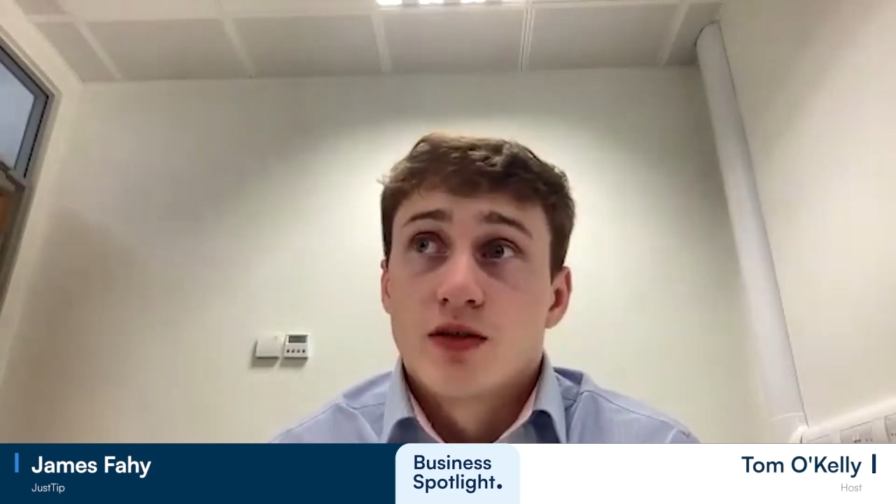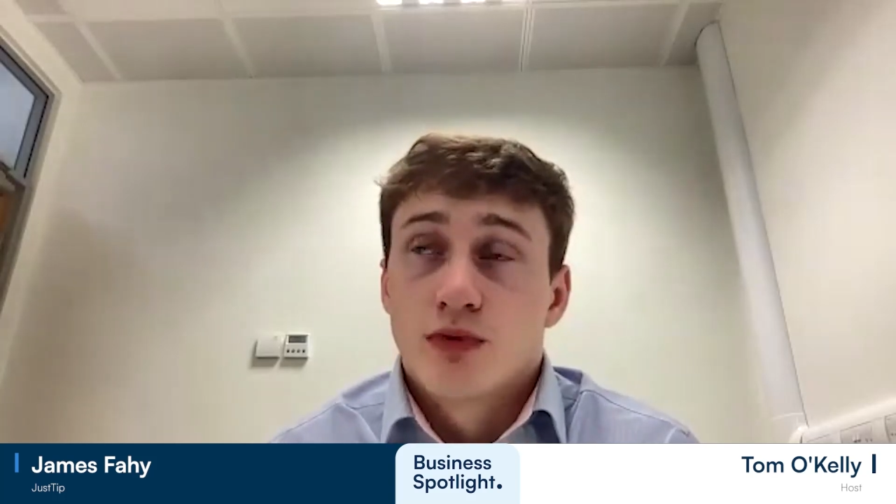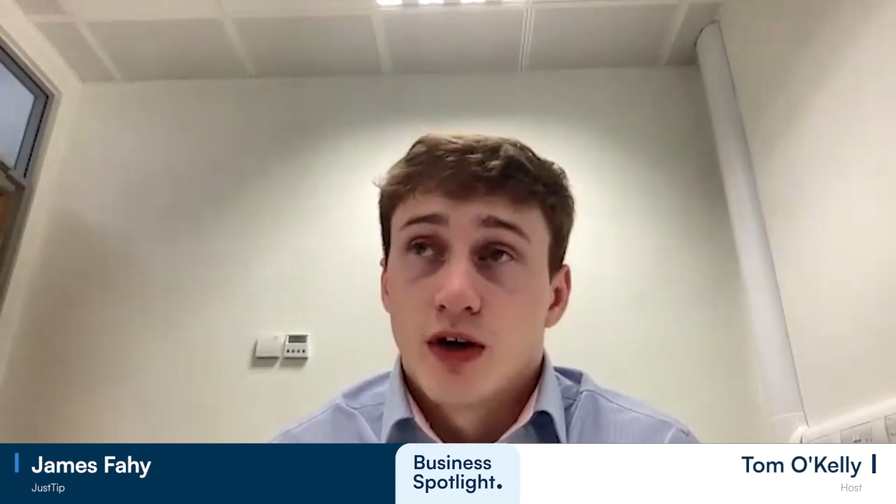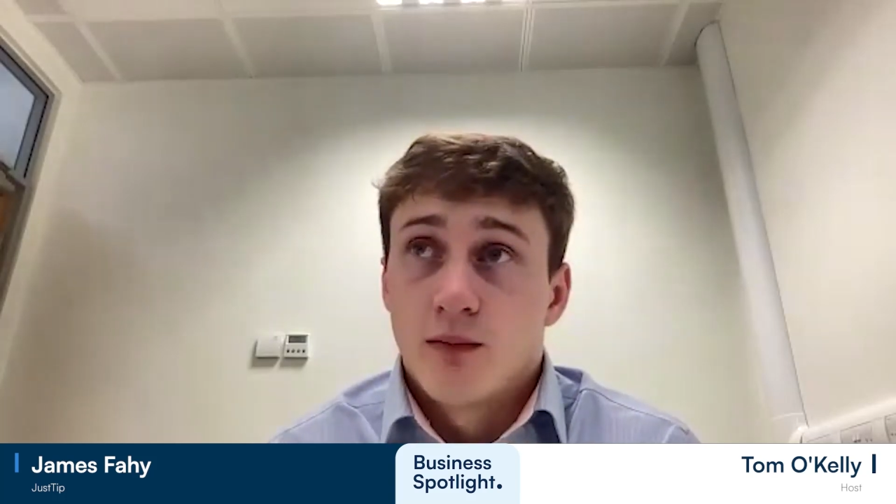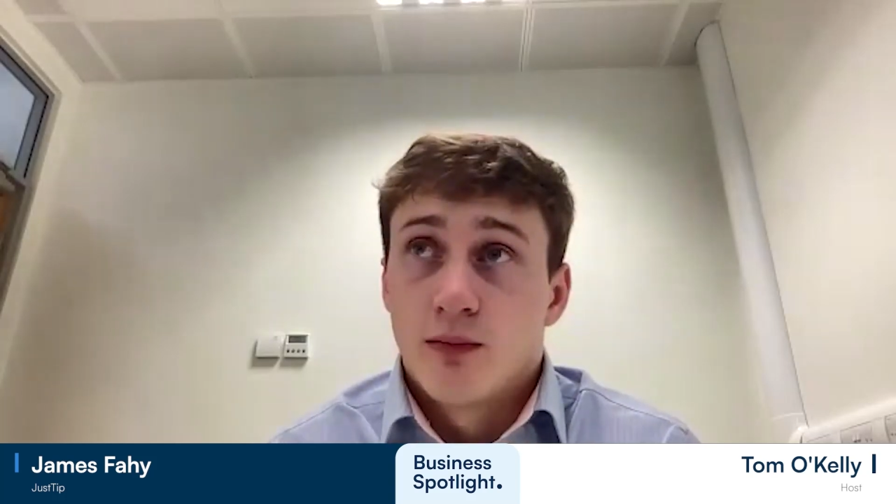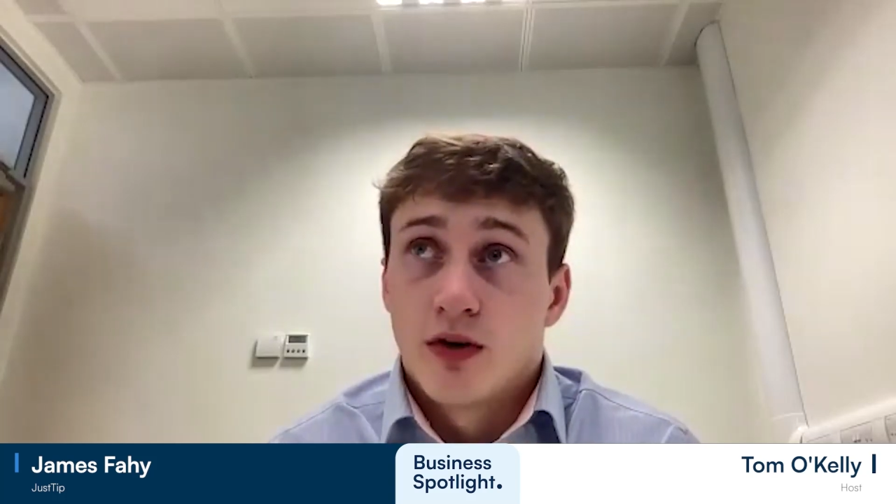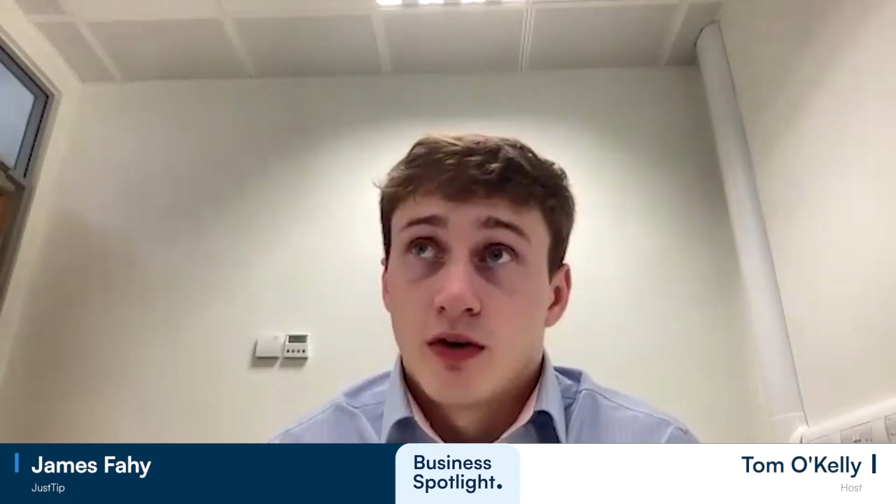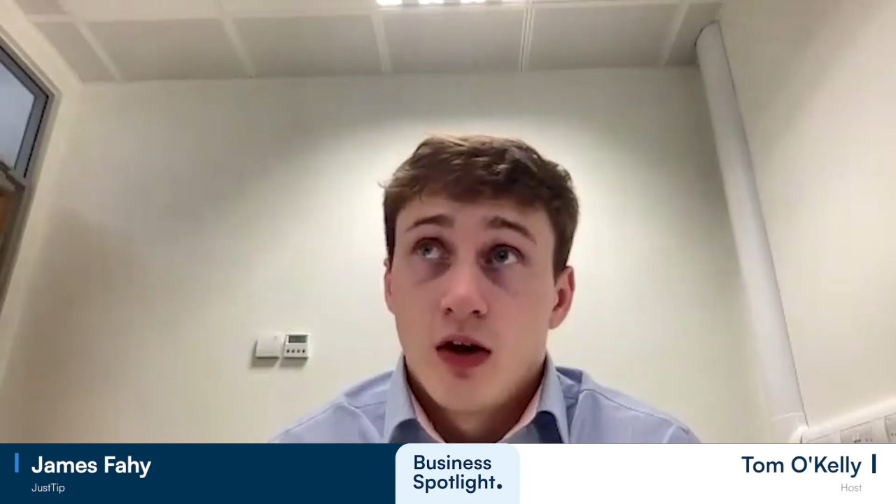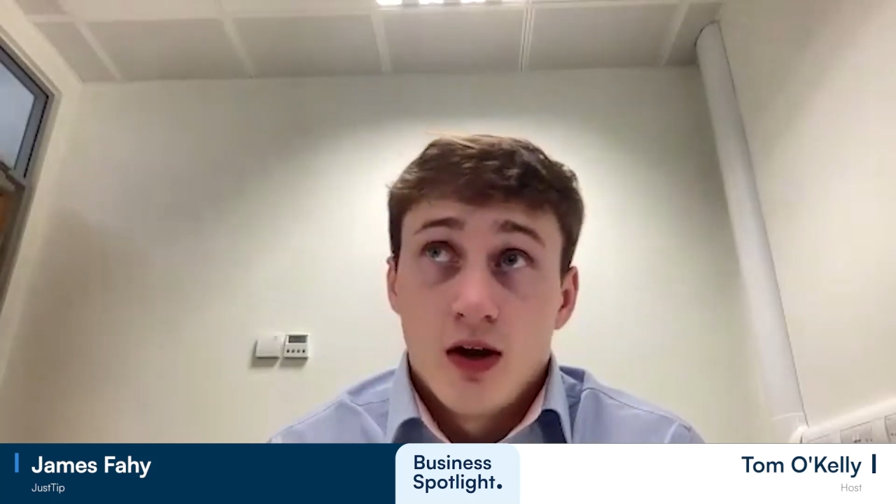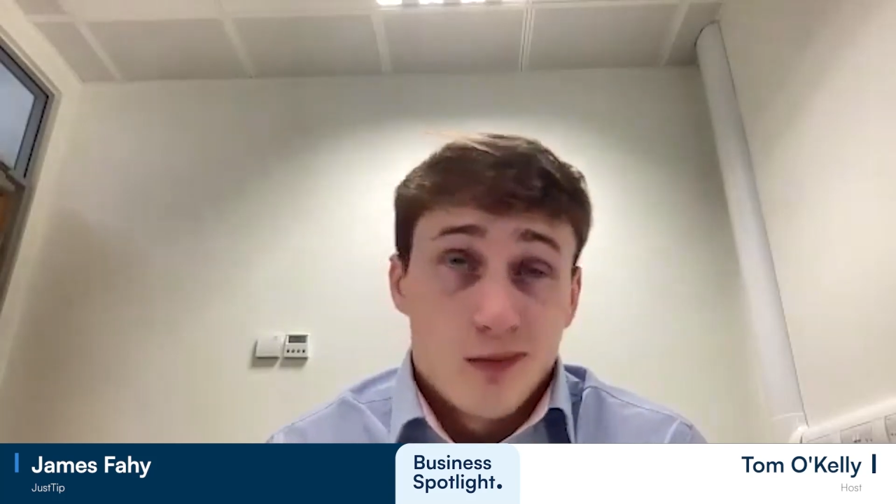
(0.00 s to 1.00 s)
Which is brilliant.
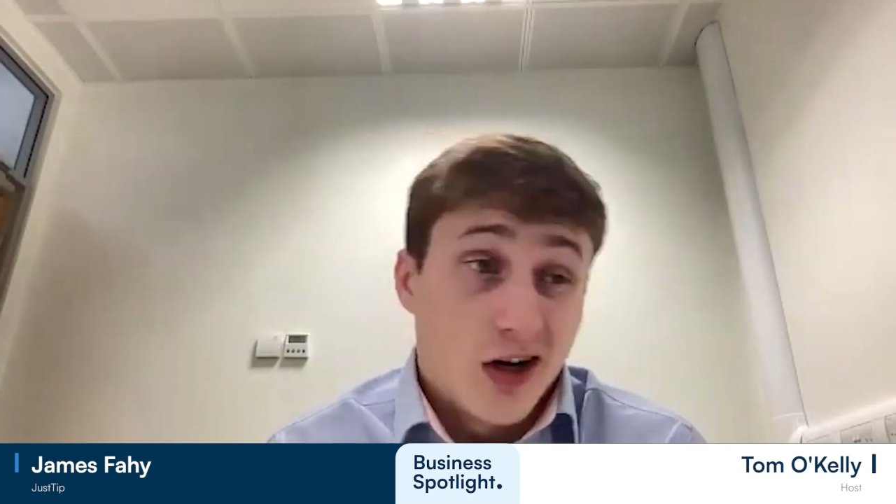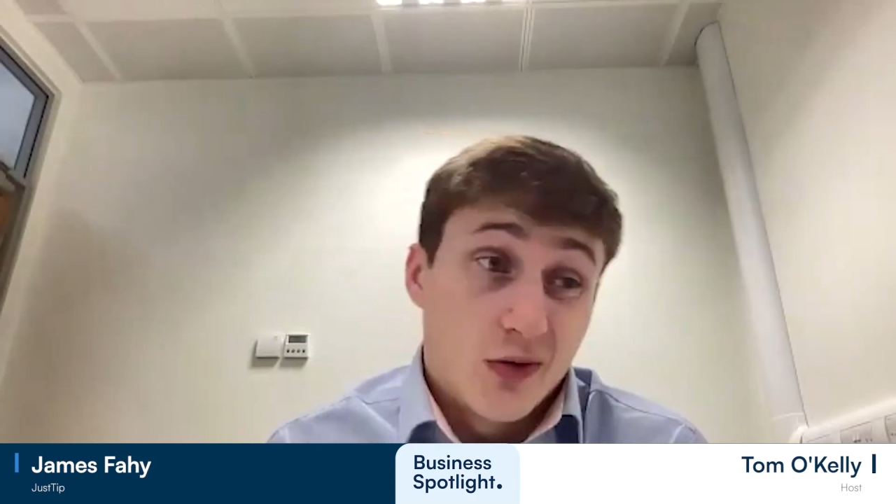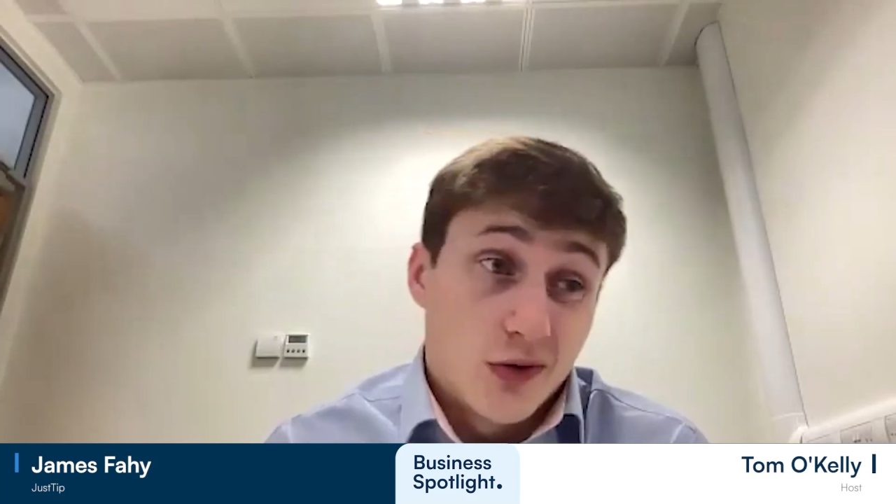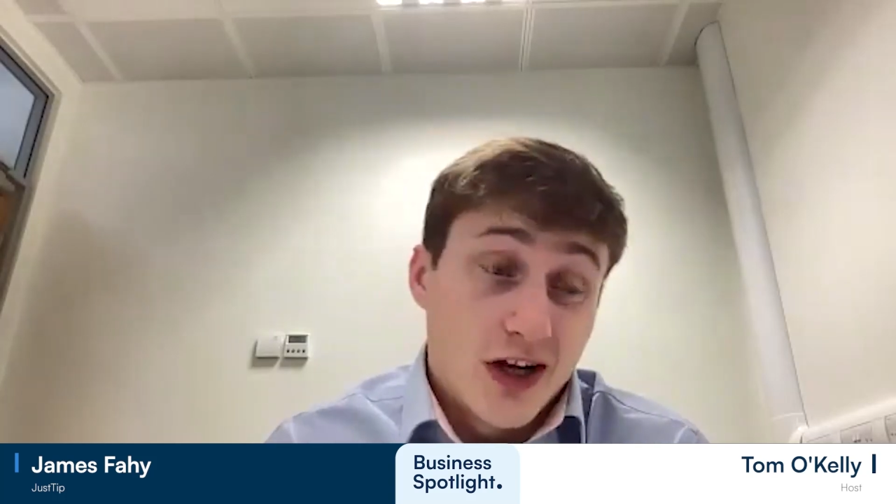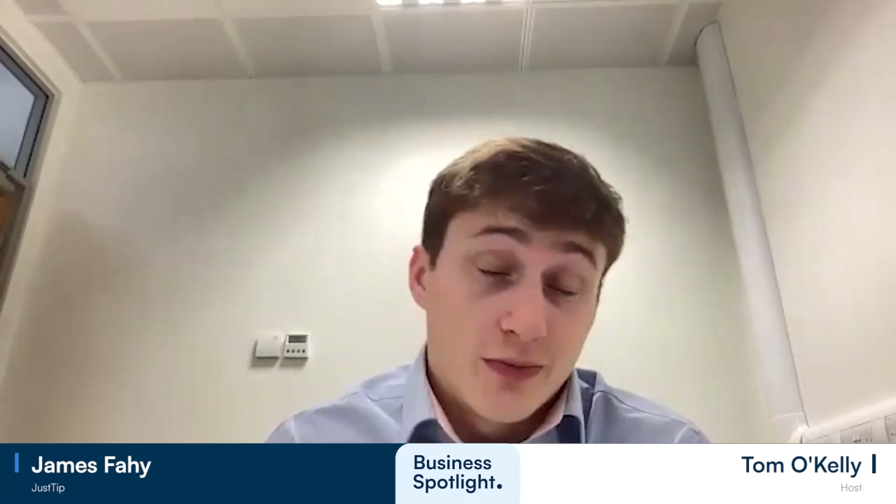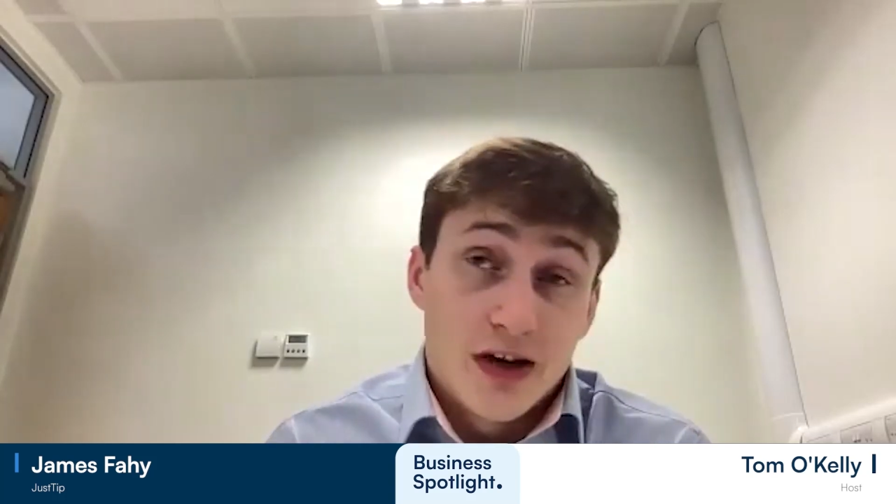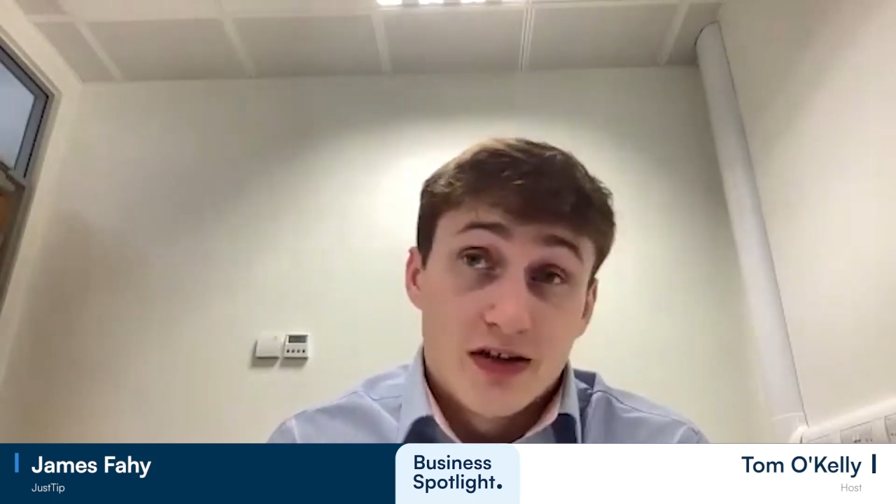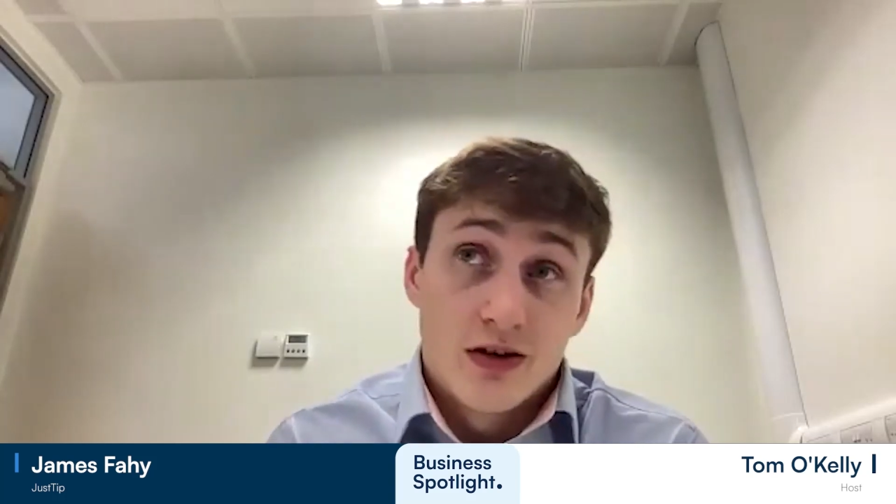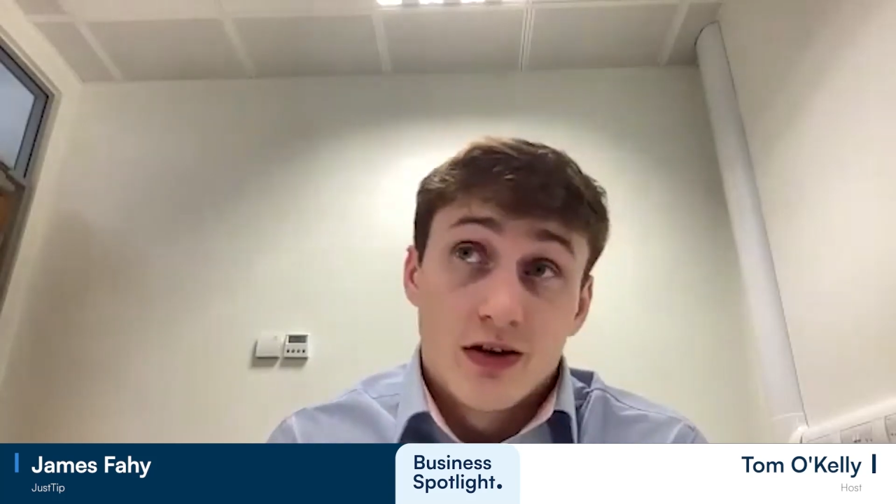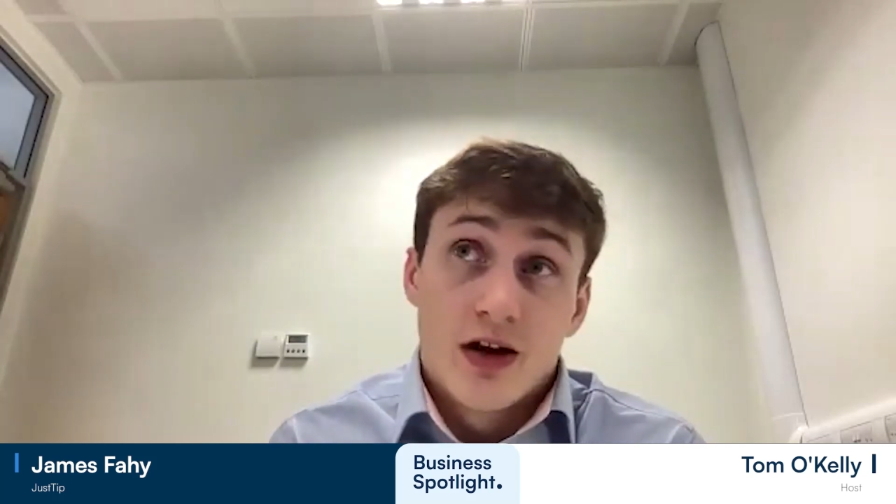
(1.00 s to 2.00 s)
But because we're
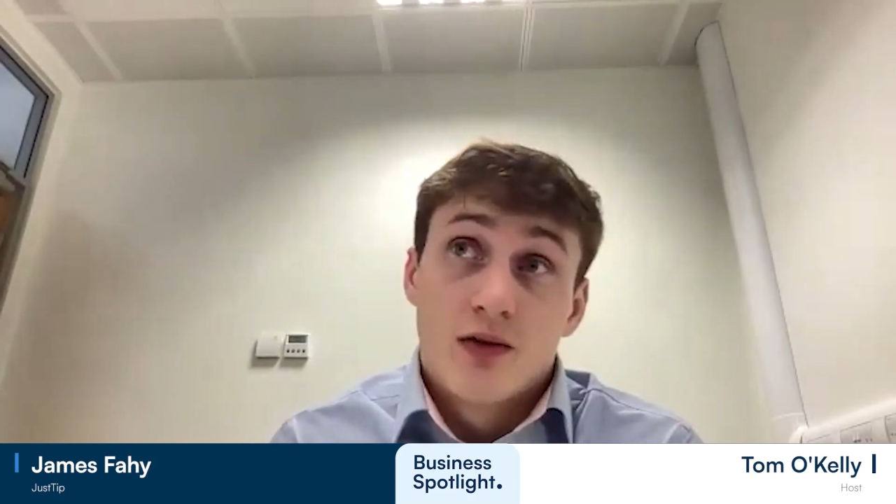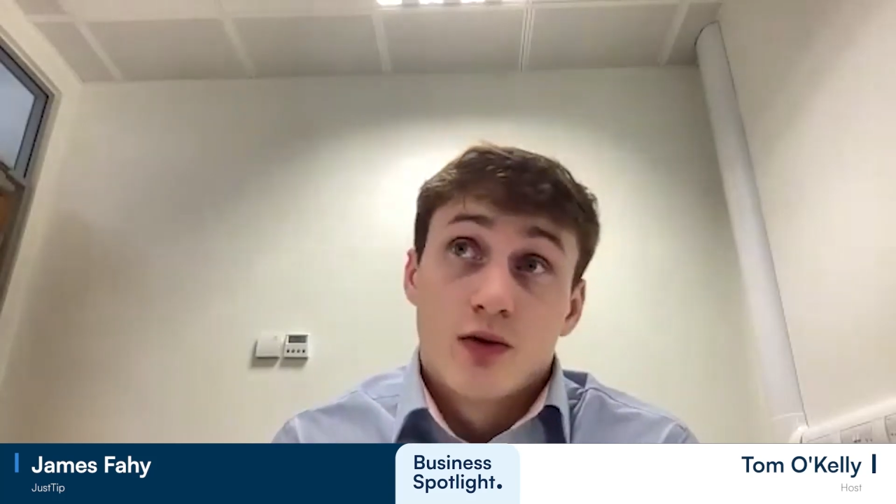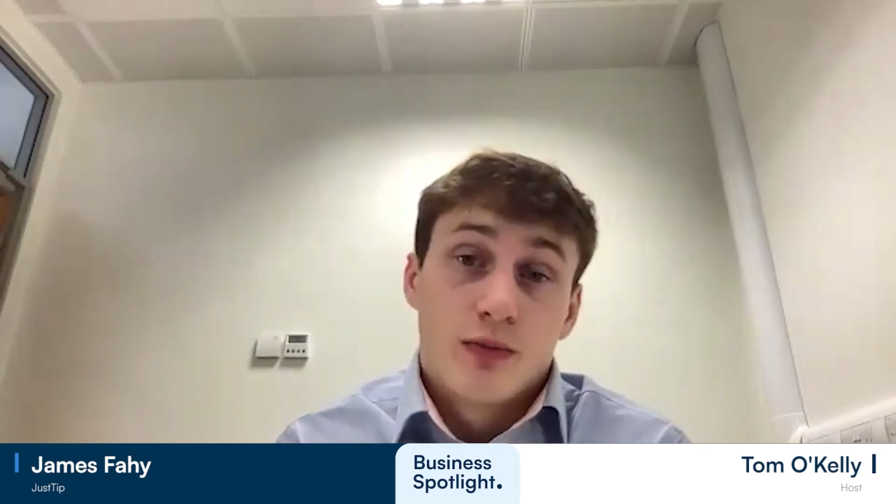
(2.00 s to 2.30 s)
HPSU client,